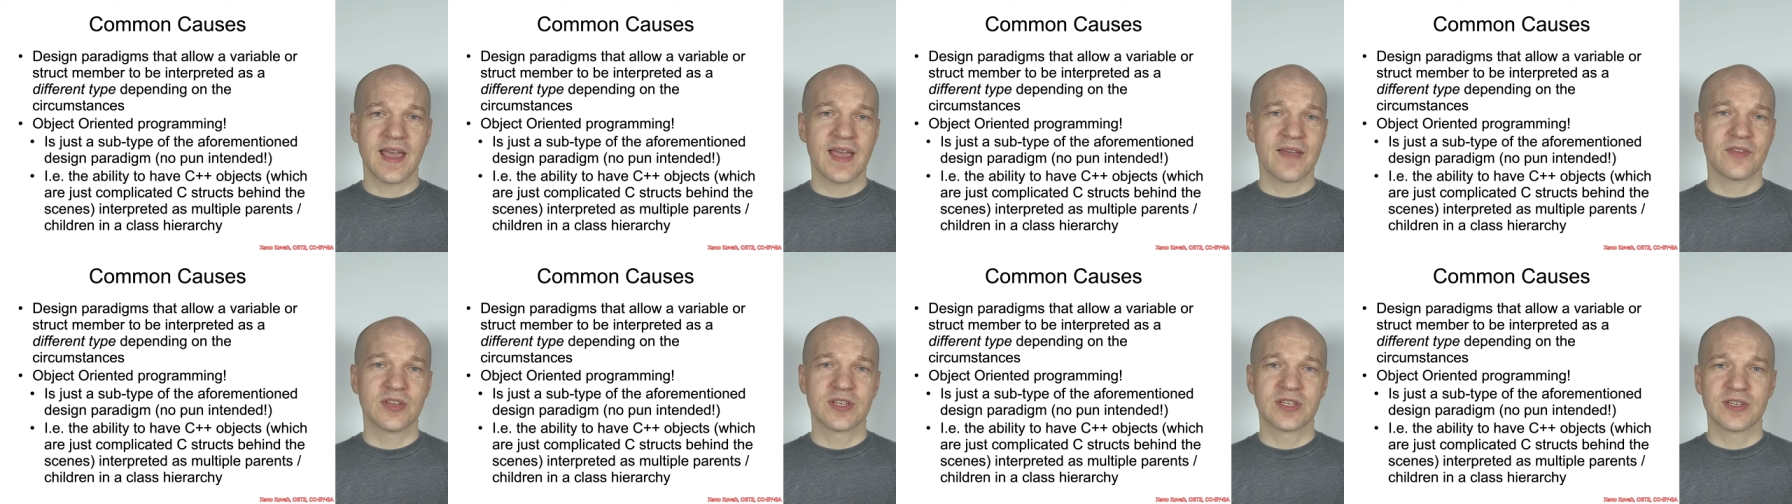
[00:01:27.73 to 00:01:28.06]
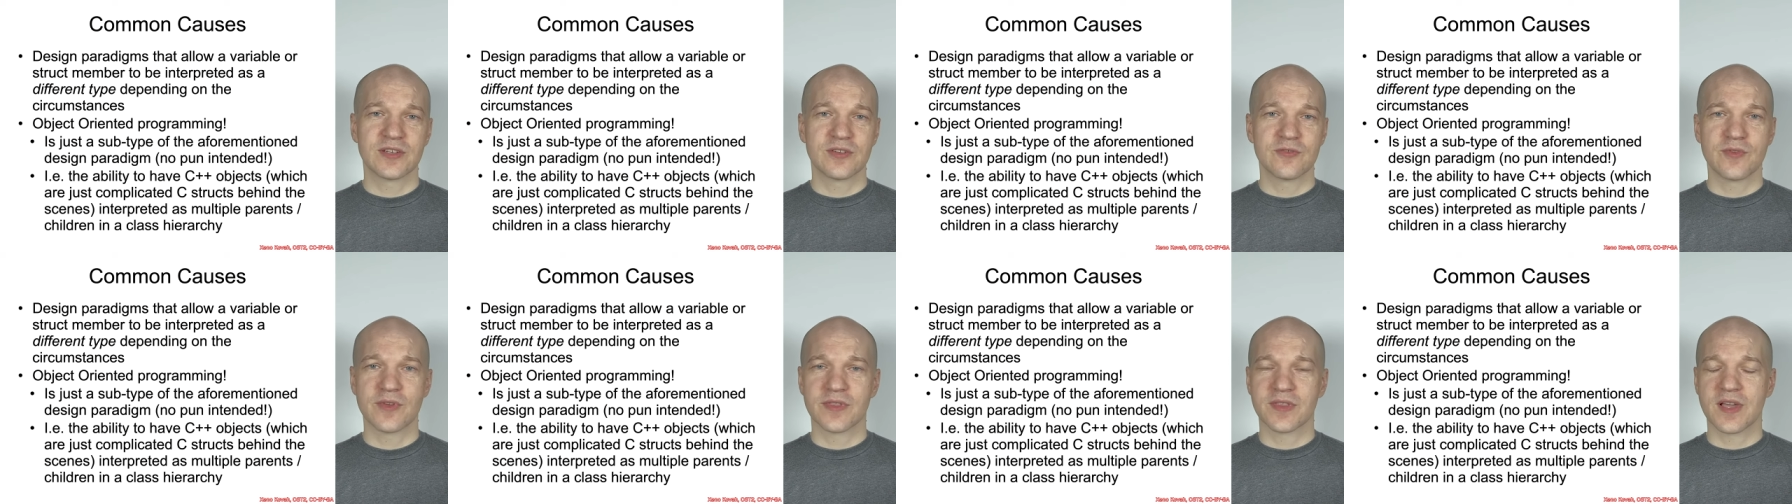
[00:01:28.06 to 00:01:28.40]
having to
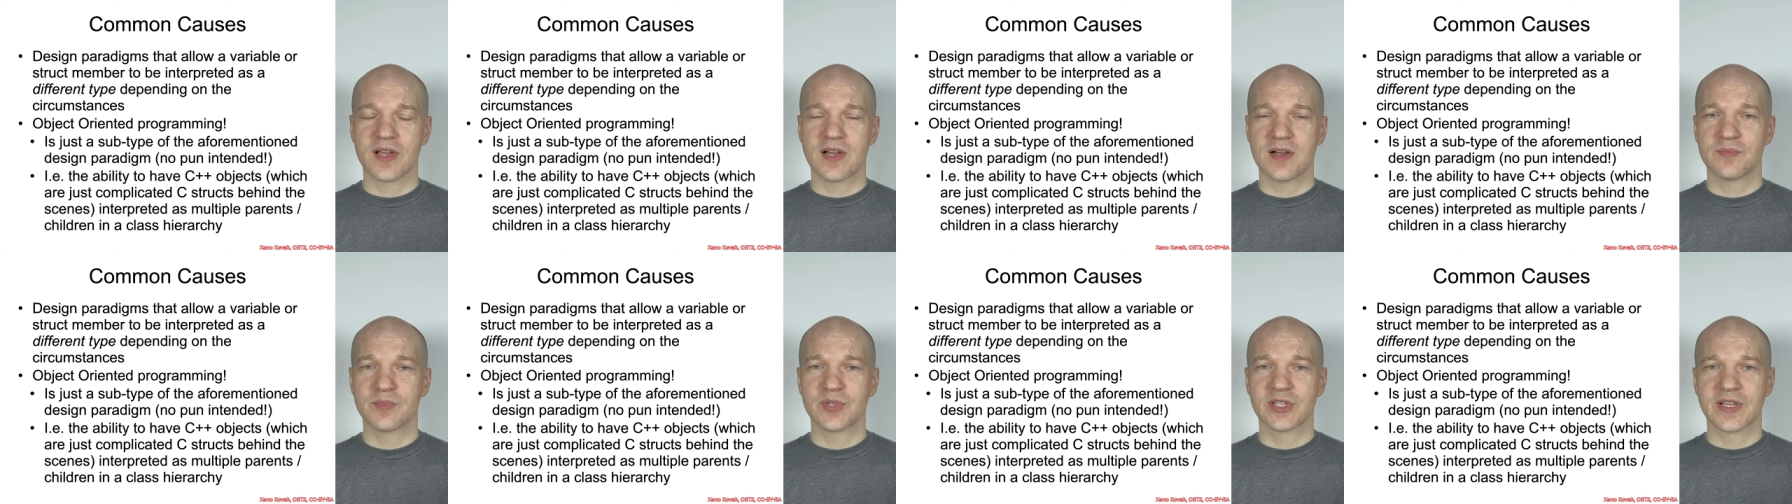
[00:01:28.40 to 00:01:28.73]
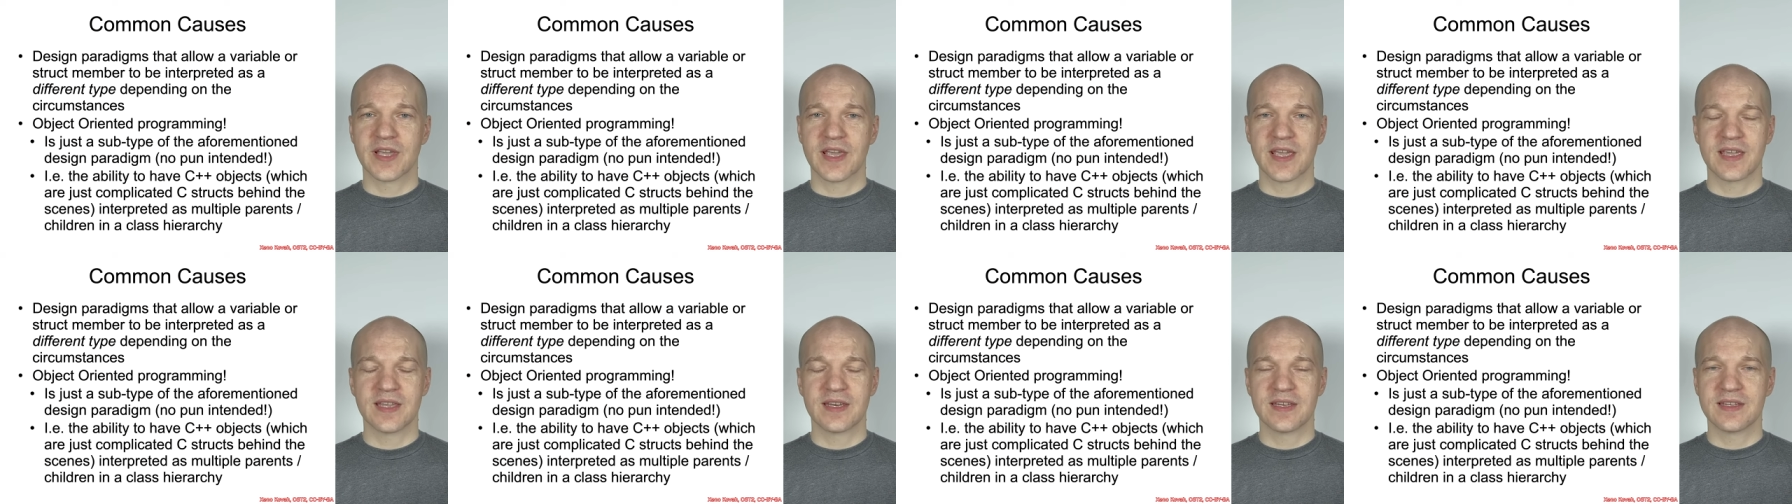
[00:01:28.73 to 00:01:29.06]
do with
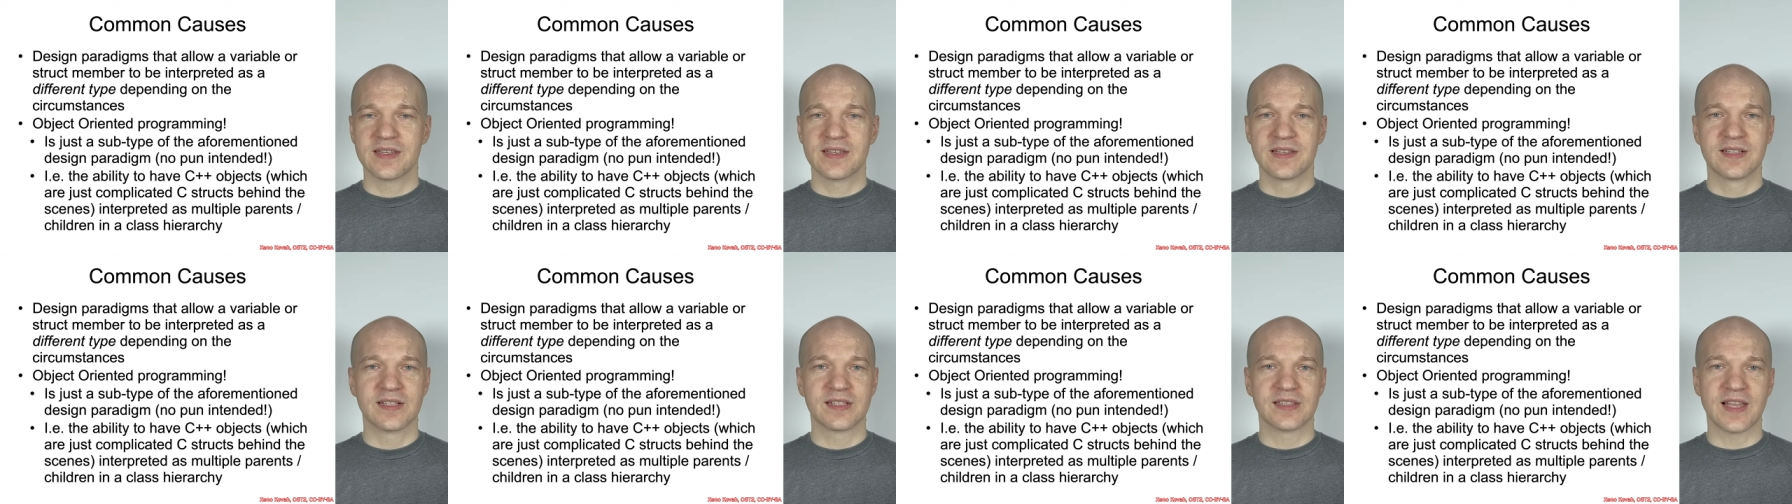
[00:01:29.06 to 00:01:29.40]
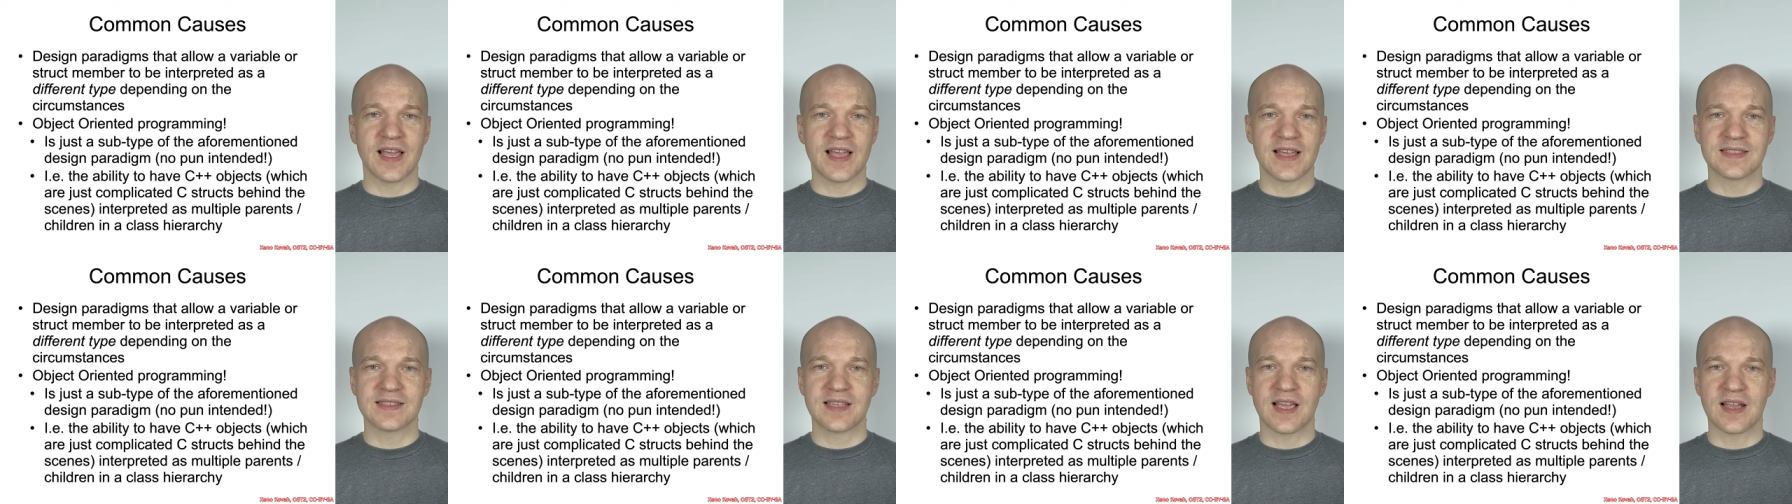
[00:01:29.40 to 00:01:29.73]
complicated
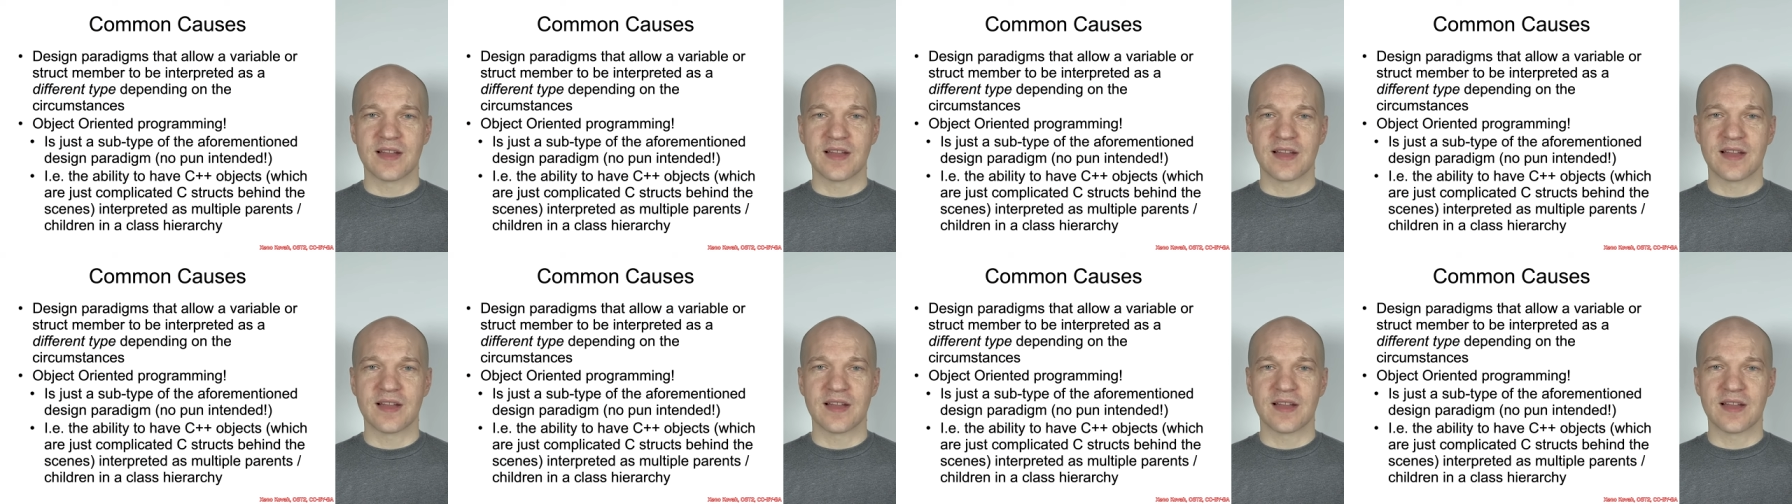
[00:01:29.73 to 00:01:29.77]
class